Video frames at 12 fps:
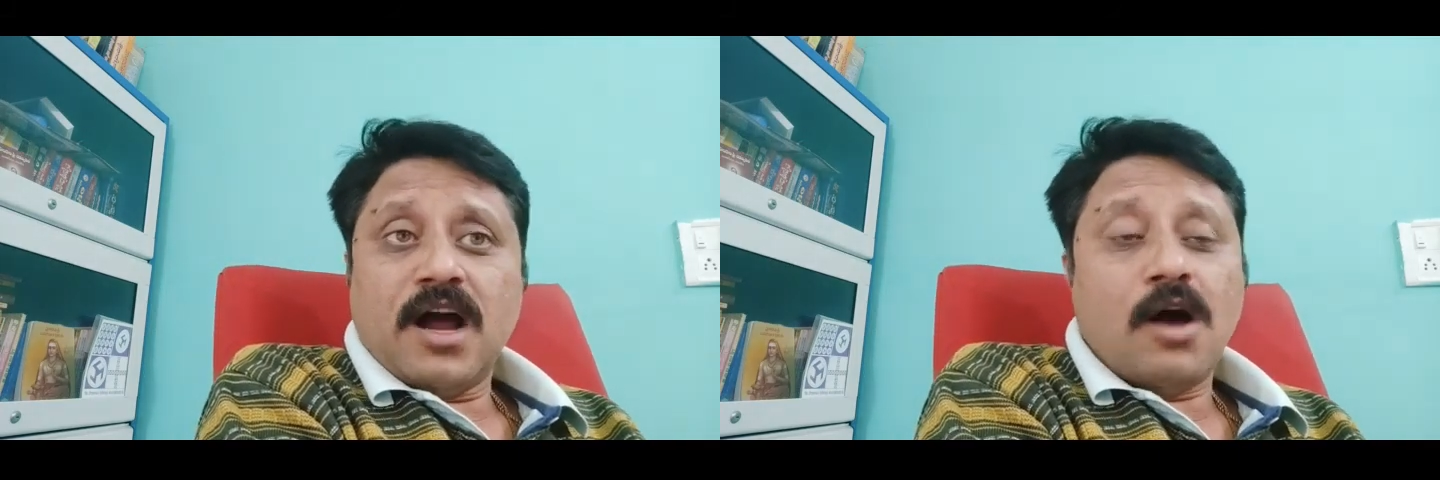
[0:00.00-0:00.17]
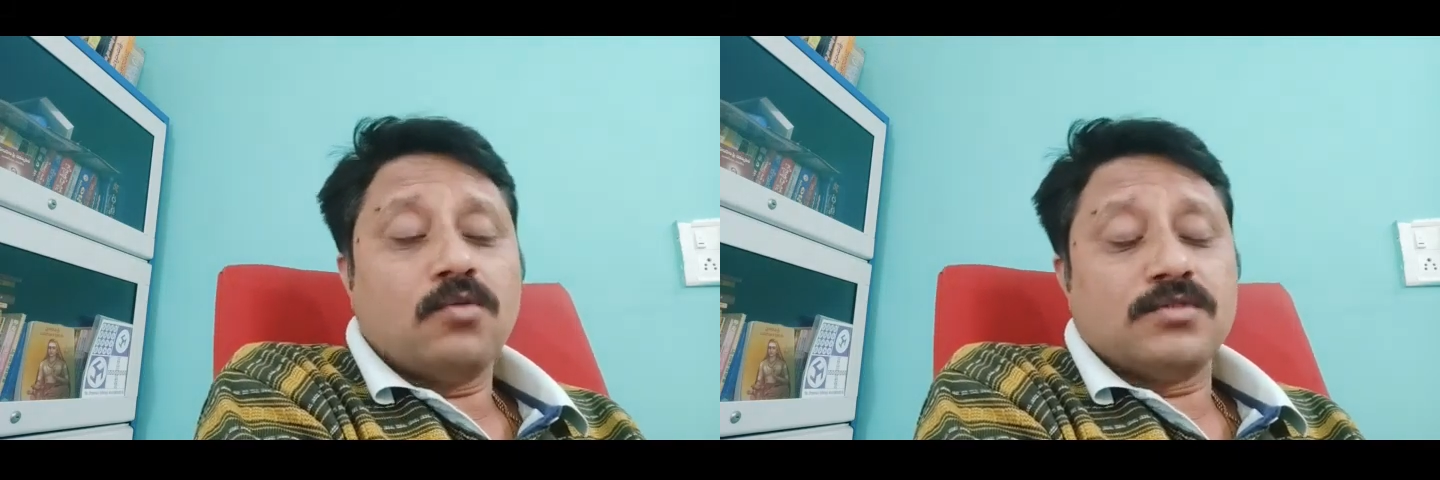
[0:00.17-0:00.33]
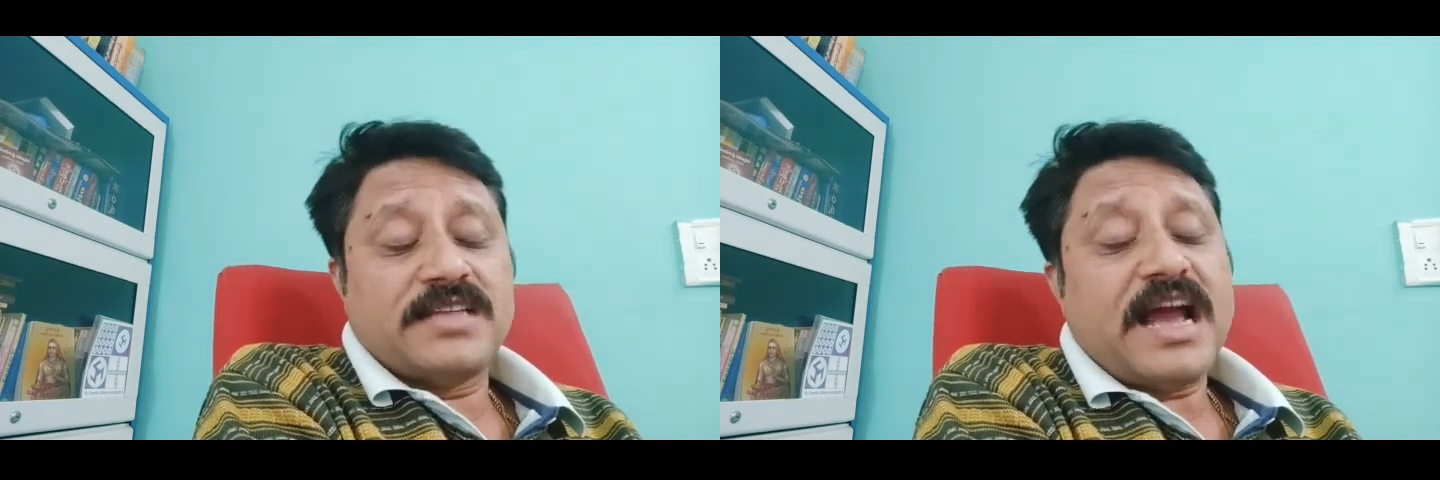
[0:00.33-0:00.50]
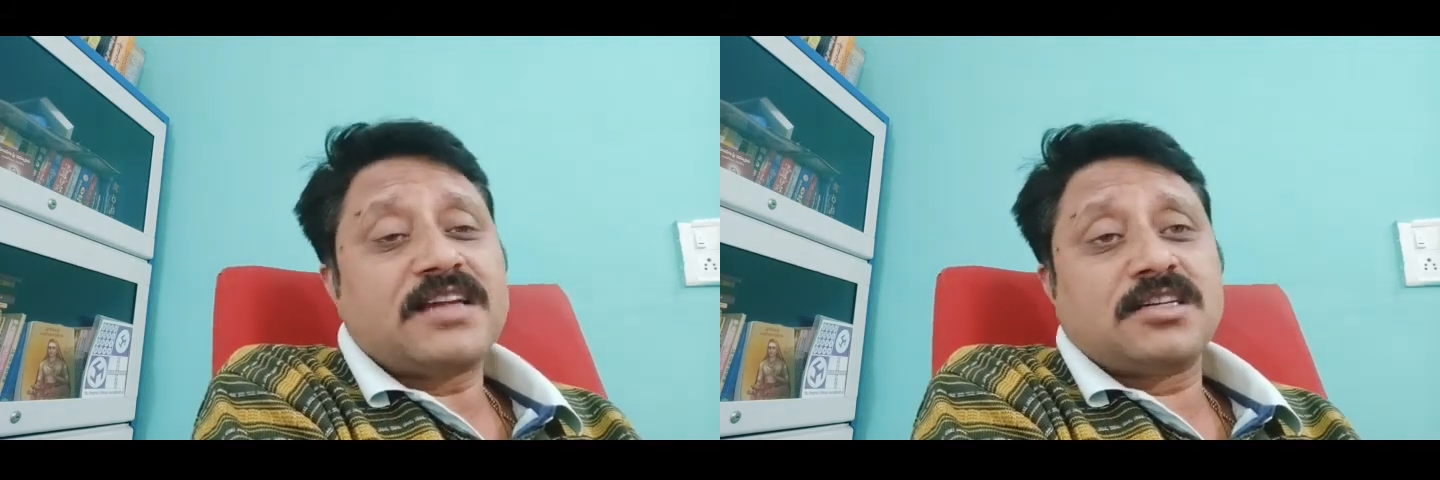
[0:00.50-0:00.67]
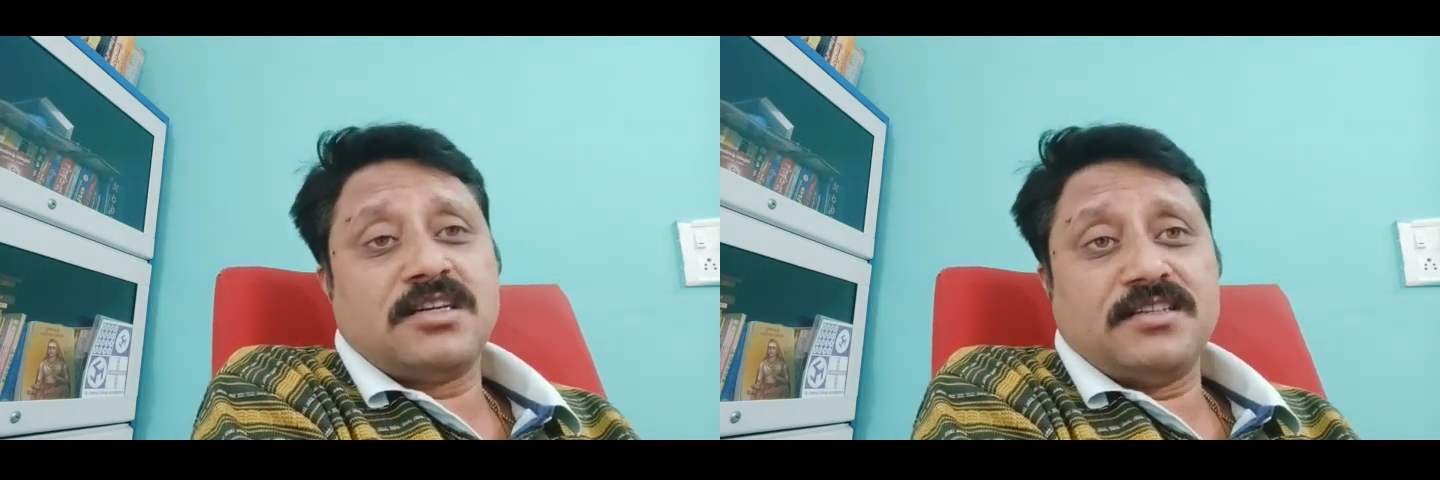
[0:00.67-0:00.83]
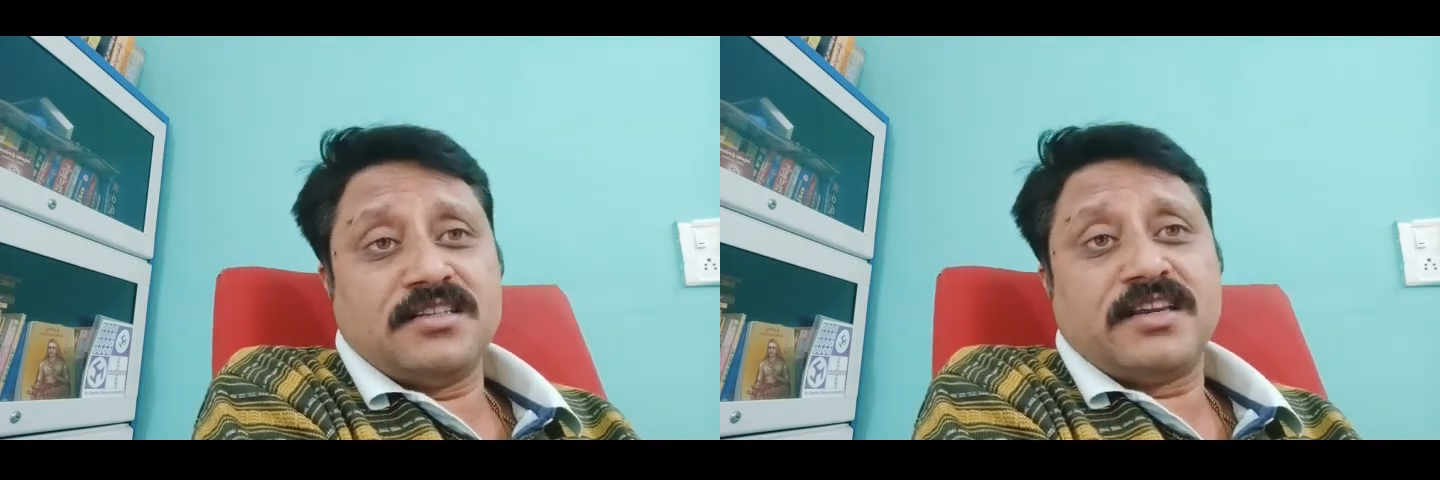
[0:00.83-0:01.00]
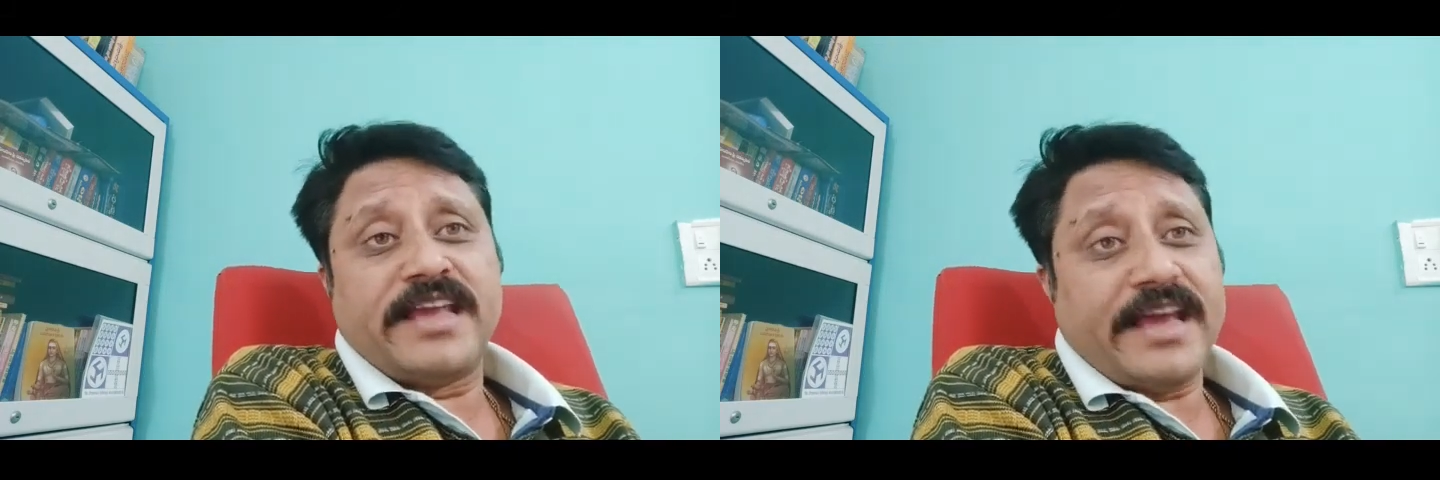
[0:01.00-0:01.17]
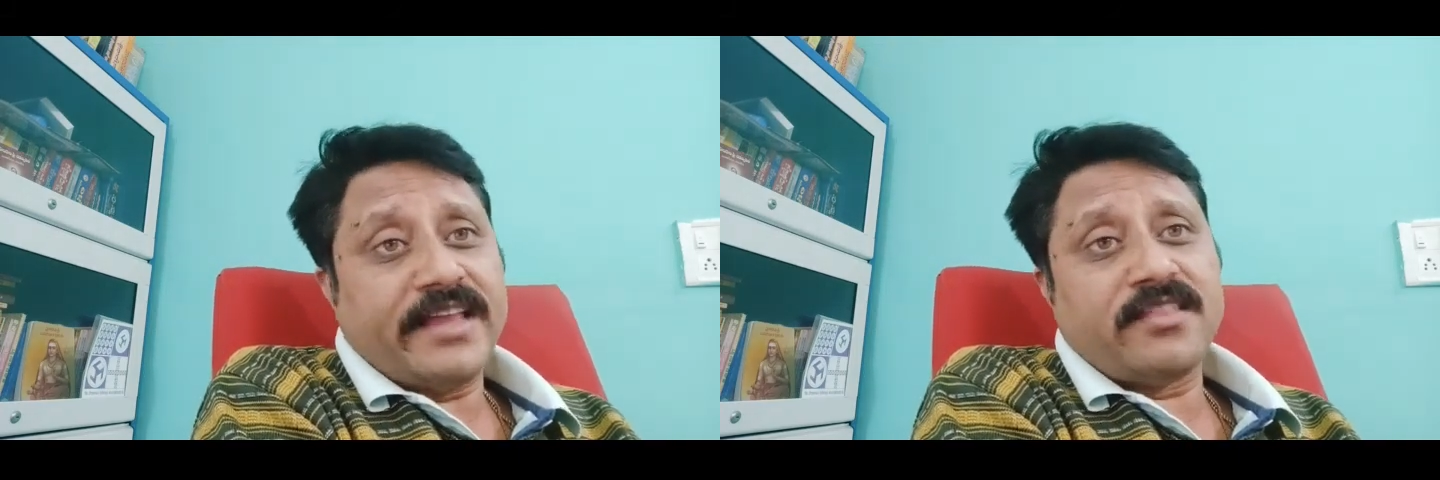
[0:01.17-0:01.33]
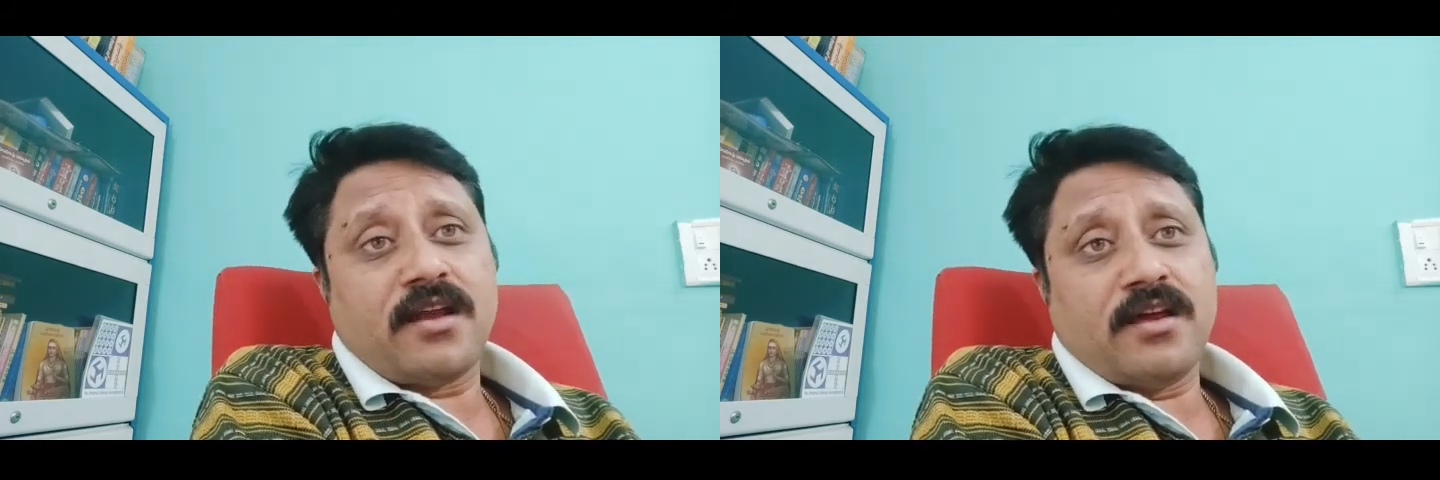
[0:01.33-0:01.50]
house Saturn is in
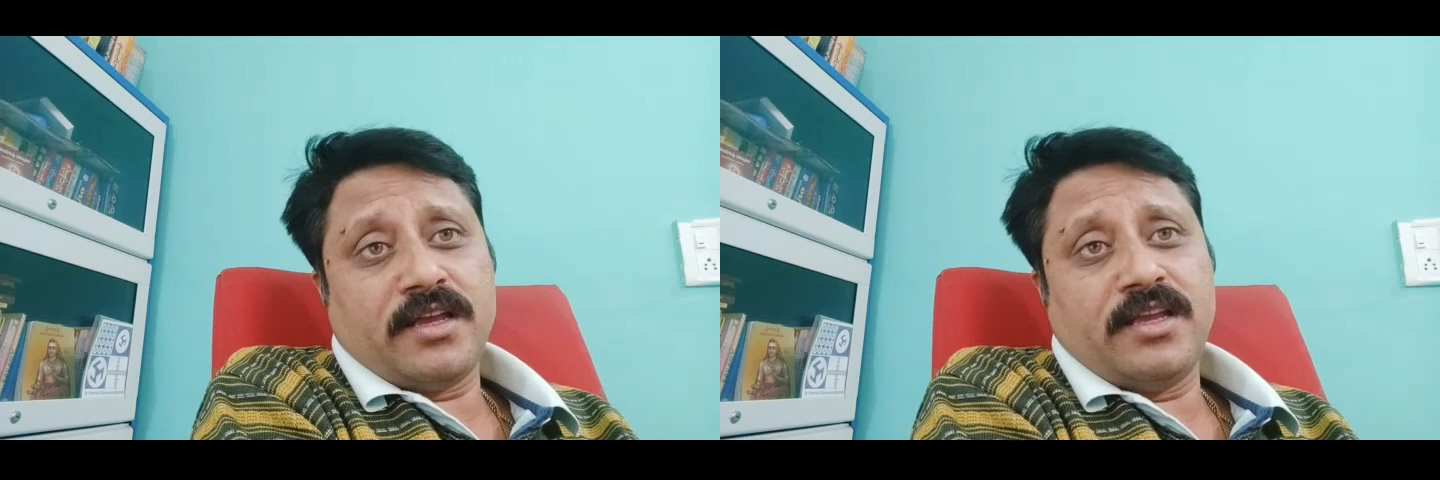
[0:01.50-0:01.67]
Kendra,